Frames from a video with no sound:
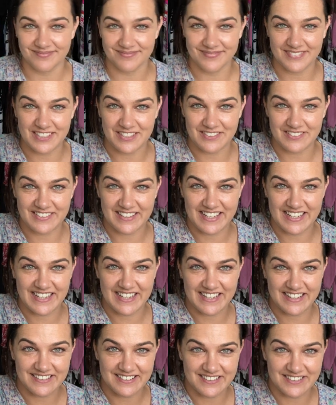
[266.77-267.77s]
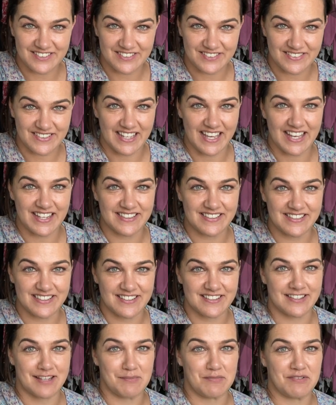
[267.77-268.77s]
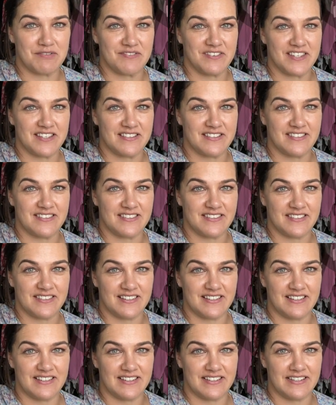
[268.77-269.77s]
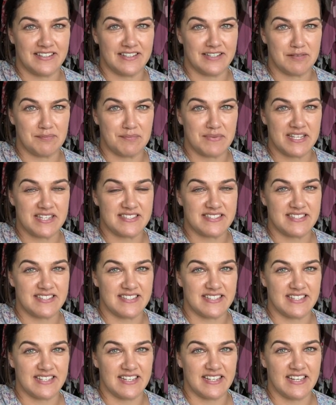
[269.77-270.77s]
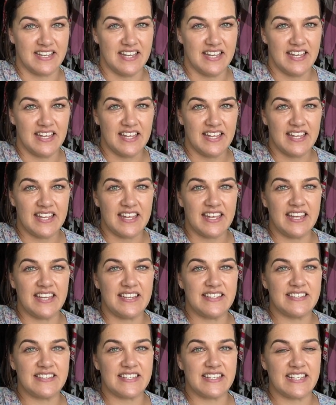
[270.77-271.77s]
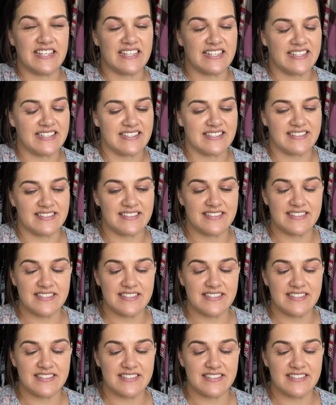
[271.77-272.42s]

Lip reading: you need to get some of this L'Immensite. It is